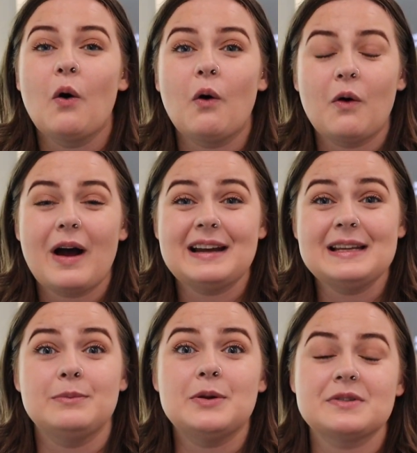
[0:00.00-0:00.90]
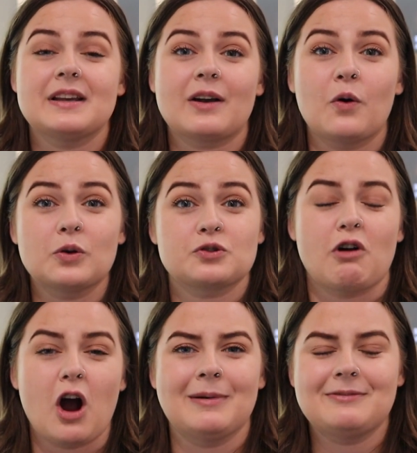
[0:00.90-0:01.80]
or any music or
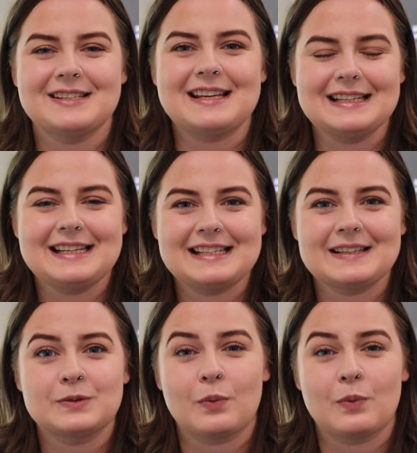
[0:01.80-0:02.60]
drama facilities as